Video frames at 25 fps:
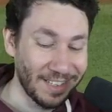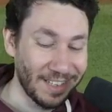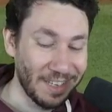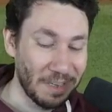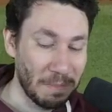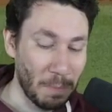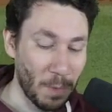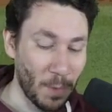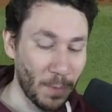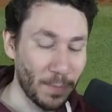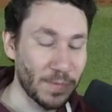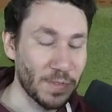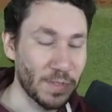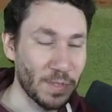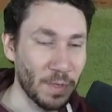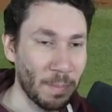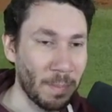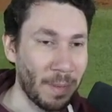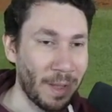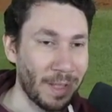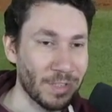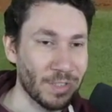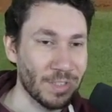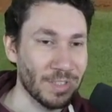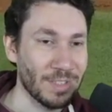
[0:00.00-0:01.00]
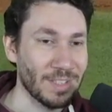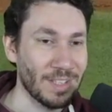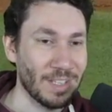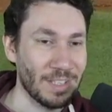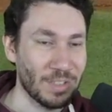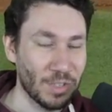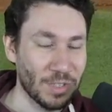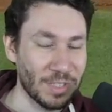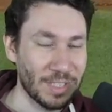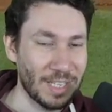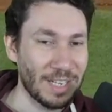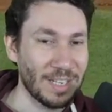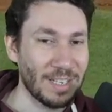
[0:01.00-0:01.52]
Move so much and
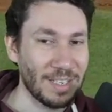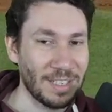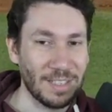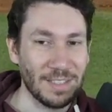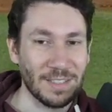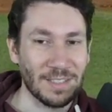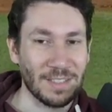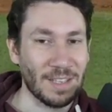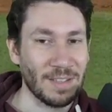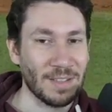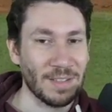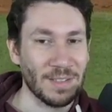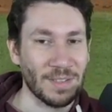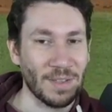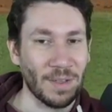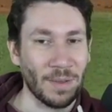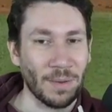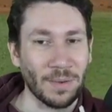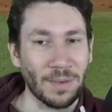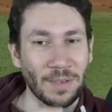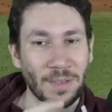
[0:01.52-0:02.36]
just get it inside the zone.